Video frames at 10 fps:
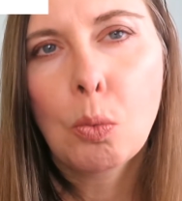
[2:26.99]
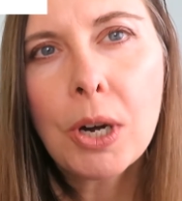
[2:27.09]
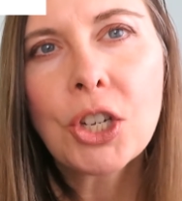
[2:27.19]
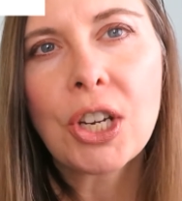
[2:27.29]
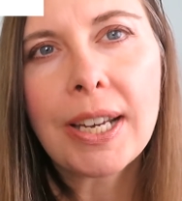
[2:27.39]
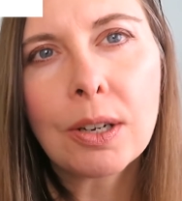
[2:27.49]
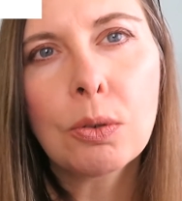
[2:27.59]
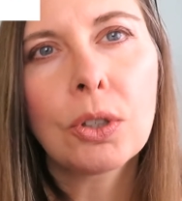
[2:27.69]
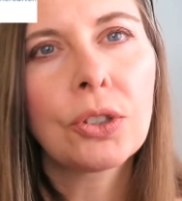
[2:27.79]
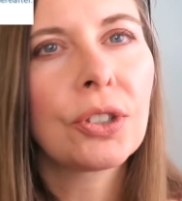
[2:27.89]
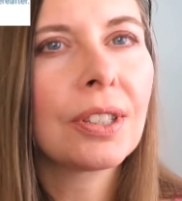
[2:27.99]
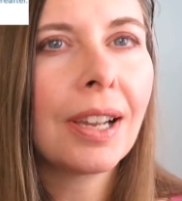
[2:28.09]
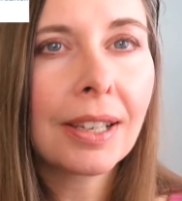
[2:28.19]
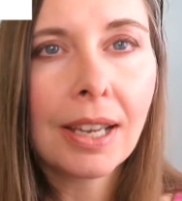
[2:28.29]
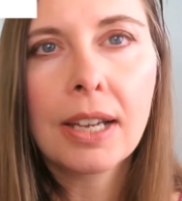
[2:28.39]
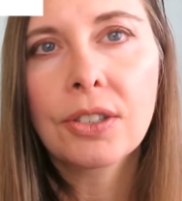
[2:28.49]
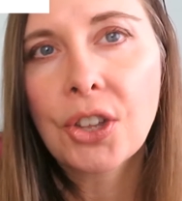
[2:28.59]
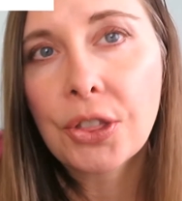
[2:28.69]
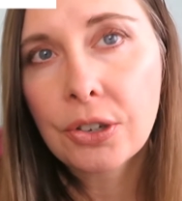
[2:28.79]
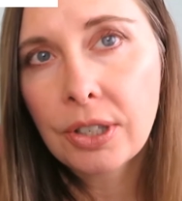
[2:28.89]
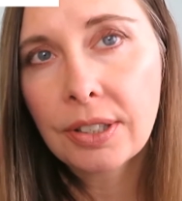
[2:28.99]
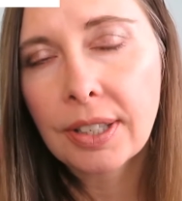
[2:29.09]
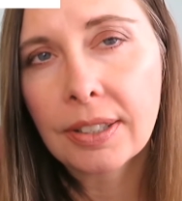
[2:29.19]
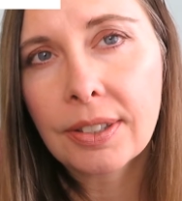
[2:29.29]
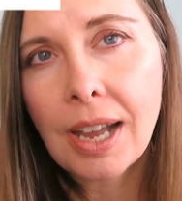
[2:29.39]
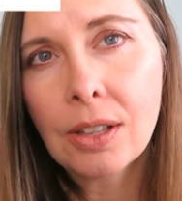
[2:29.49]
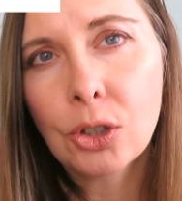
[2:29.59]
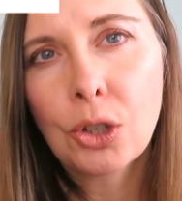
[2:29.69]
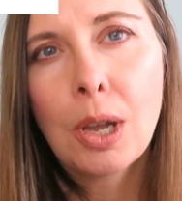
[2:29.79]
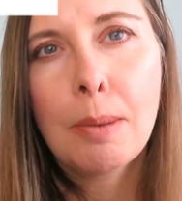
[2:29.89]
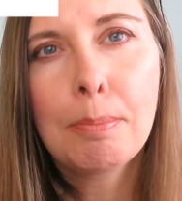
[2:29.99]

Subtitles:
which equals again to $36,